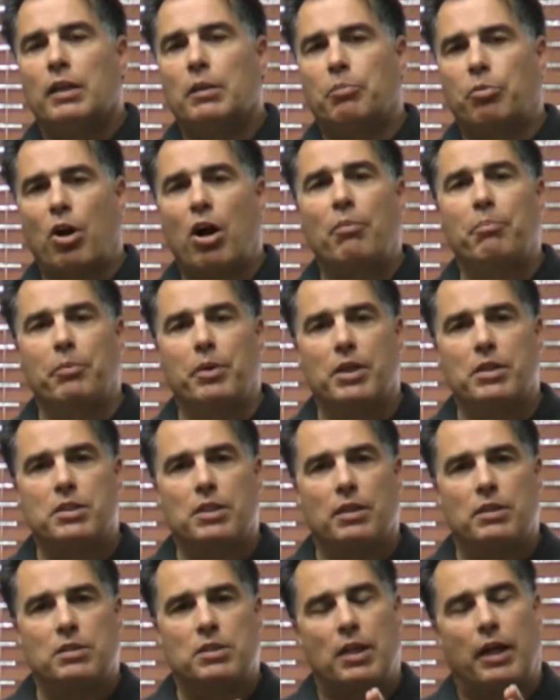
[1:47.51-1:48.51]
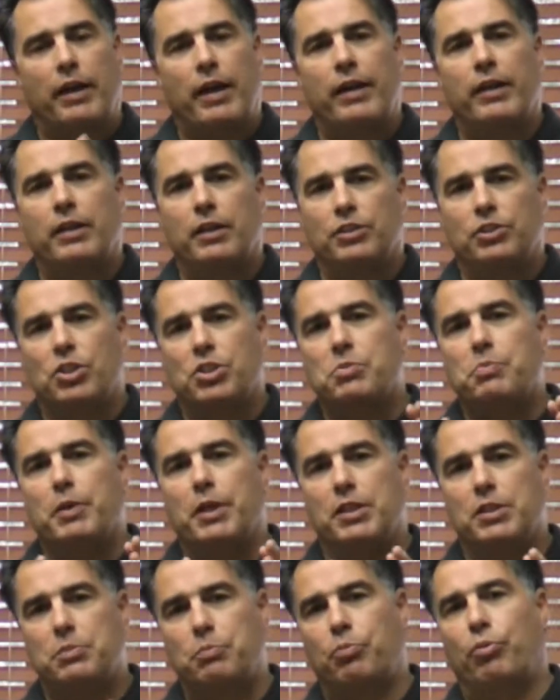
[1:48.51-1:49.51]
The problem is that sciatica just
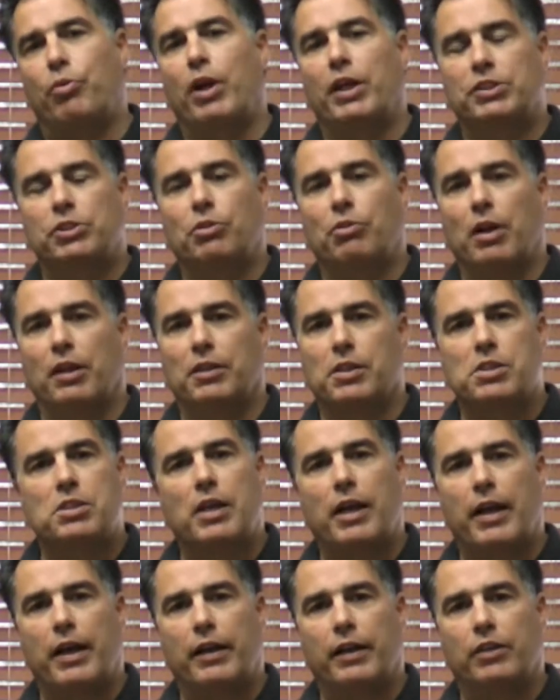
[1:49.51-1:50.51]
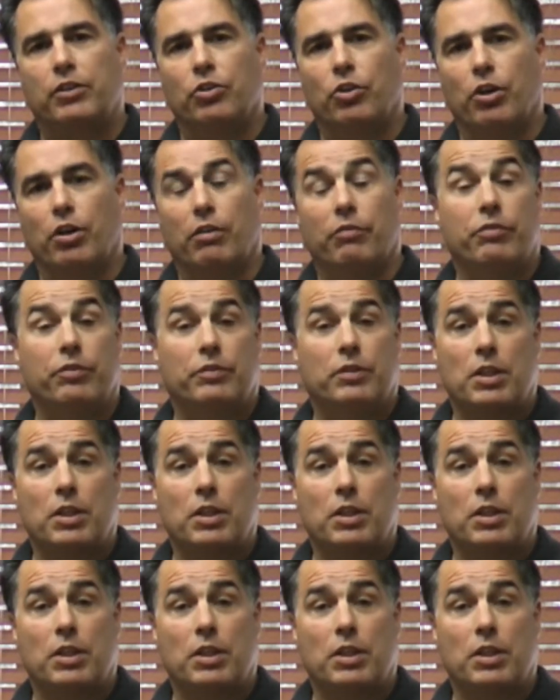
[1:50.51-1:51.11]
means pressure on the sciatic nerve.